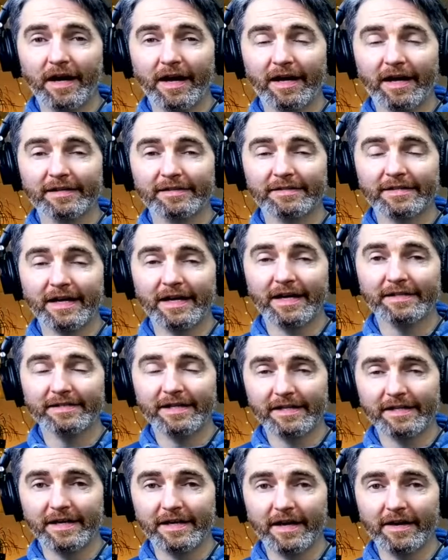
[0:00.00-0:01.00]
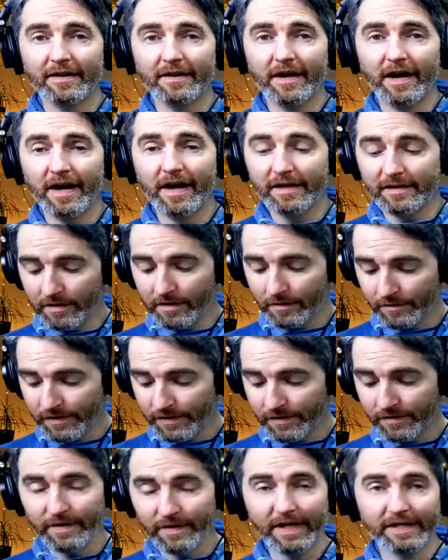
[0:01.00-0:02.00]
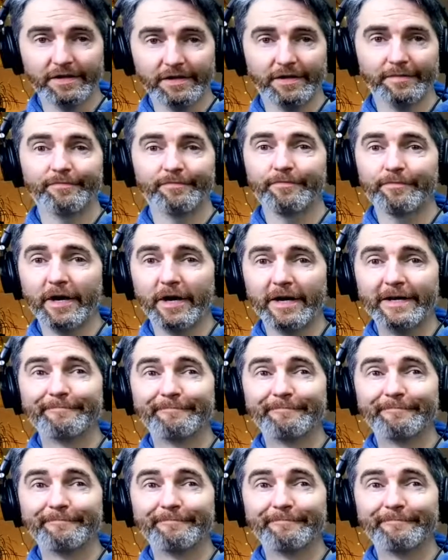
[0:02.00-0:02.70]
and take care, and I will see you next time. Bye.